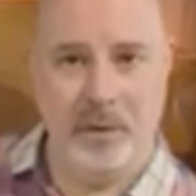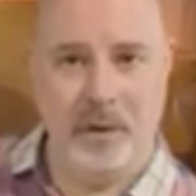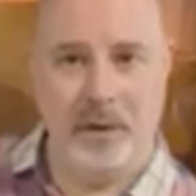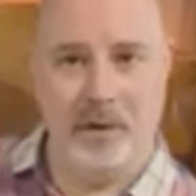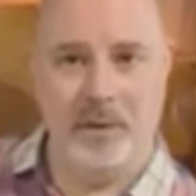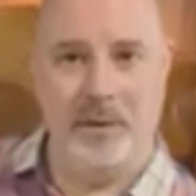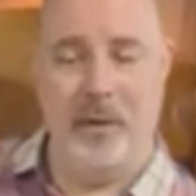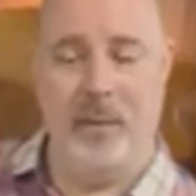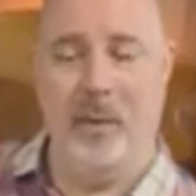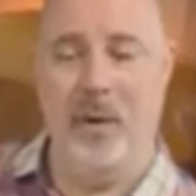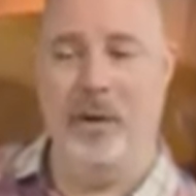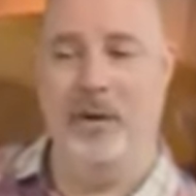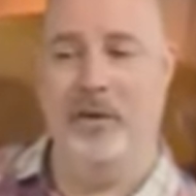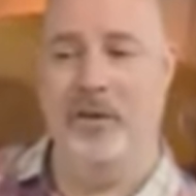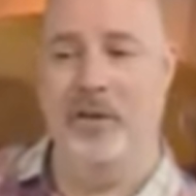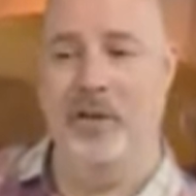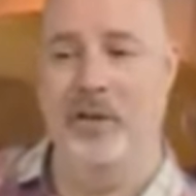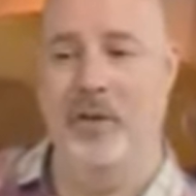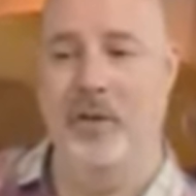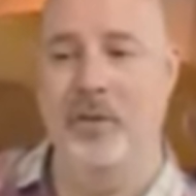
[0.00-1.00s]
that wanted to
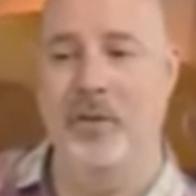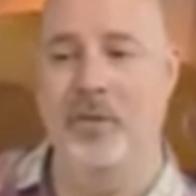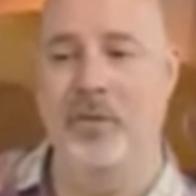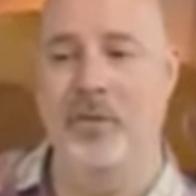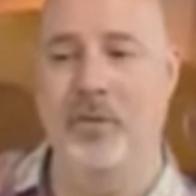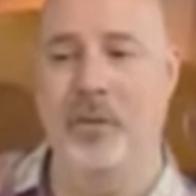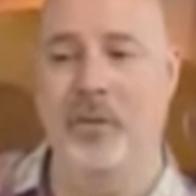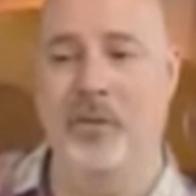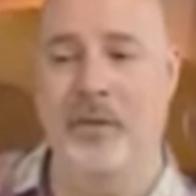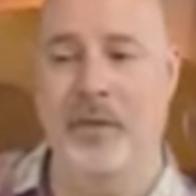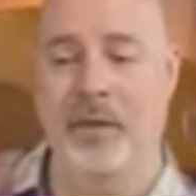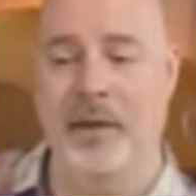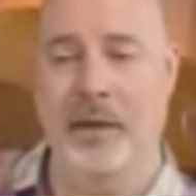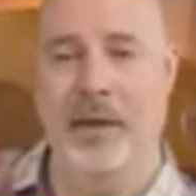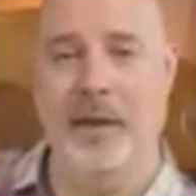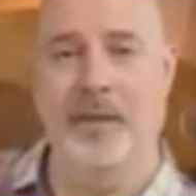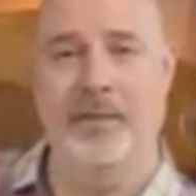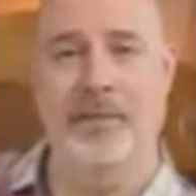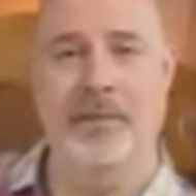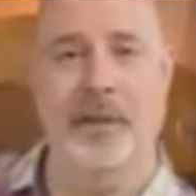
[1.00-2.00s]
use you for the
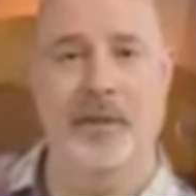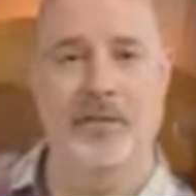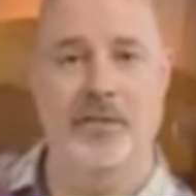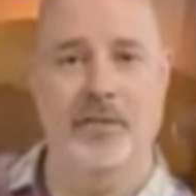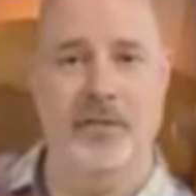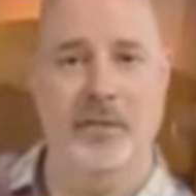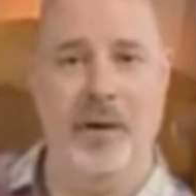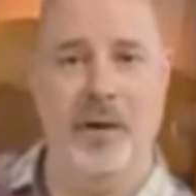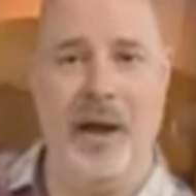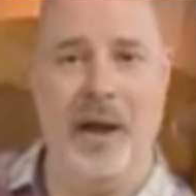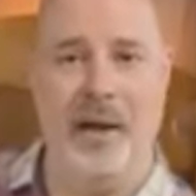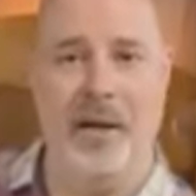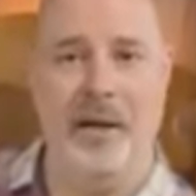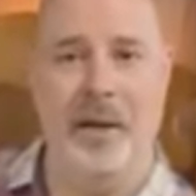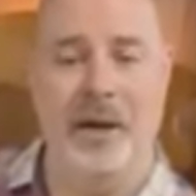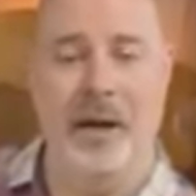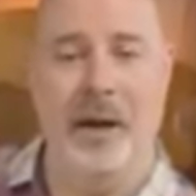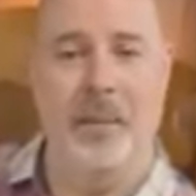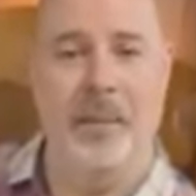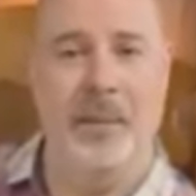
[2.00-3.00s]
gifts that you had,
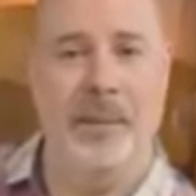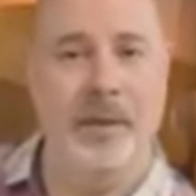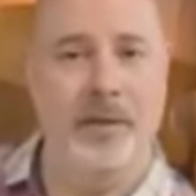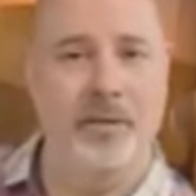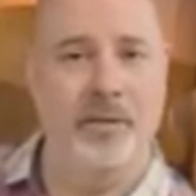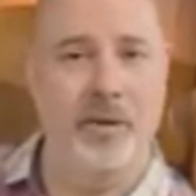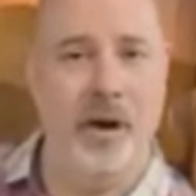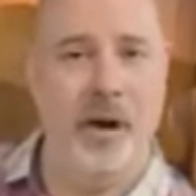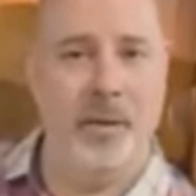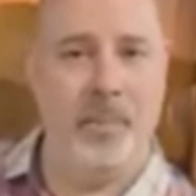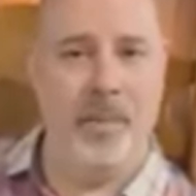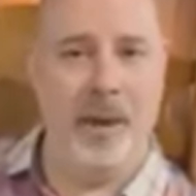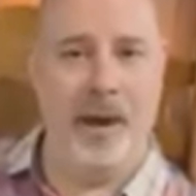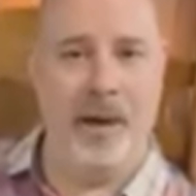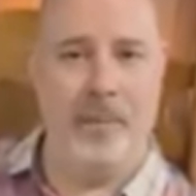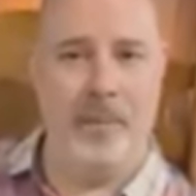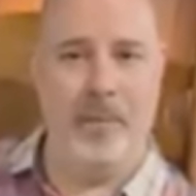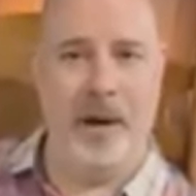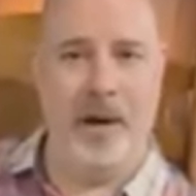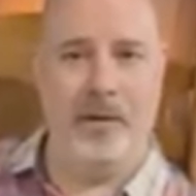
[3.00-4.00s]
but then talk bad
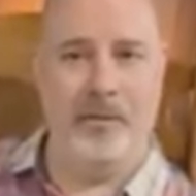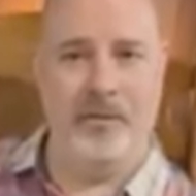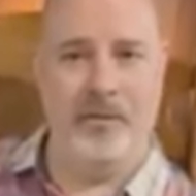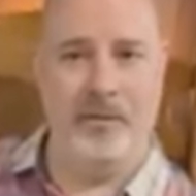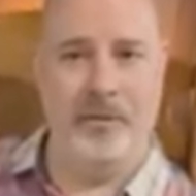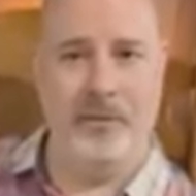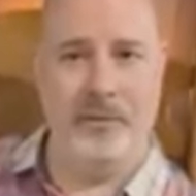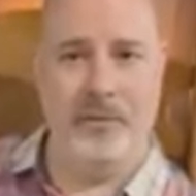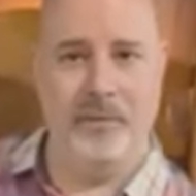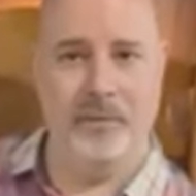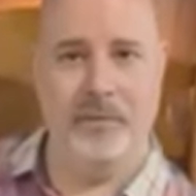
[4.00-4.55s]
about you.